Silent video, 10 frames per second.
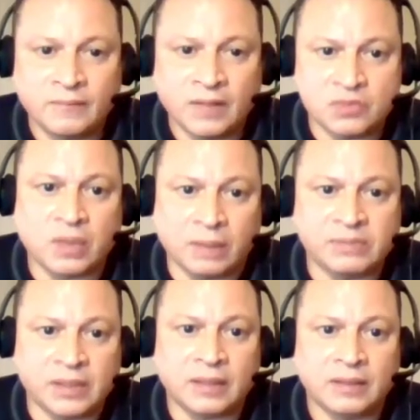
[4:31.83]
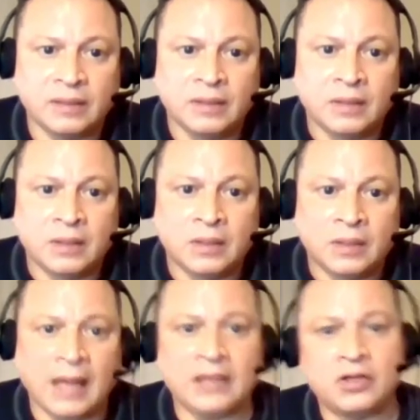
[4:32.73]
Yep. That's what I'm saying,
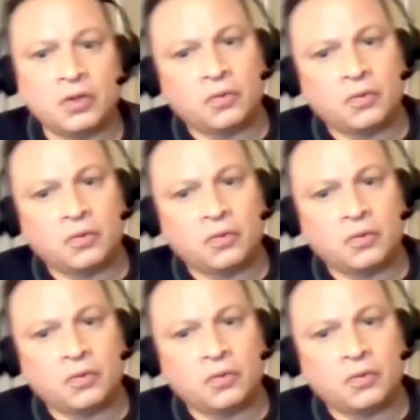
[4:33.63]
and you're